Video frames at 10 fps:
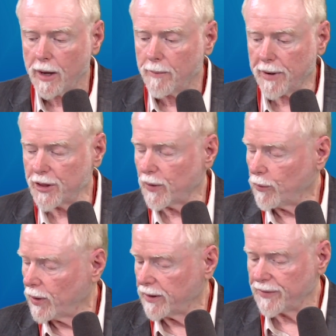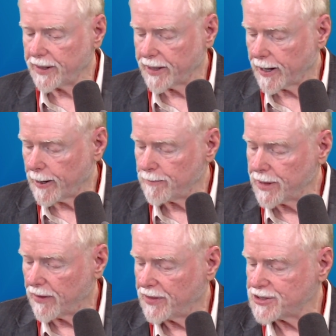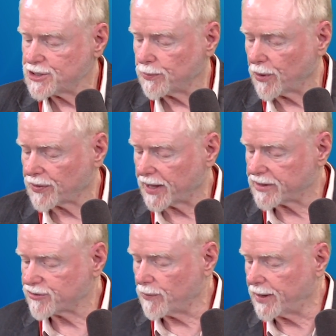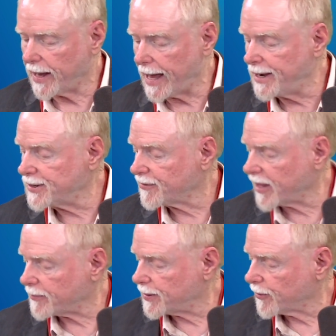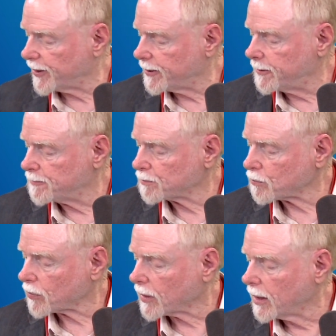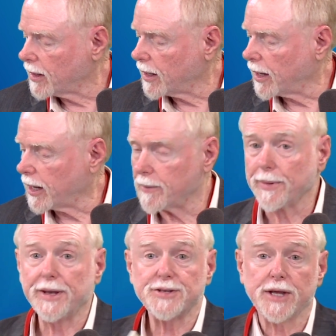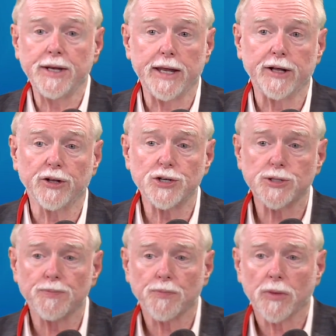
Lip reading: By the way, one of the, now this is a book that's from the end of that period, but it's in English.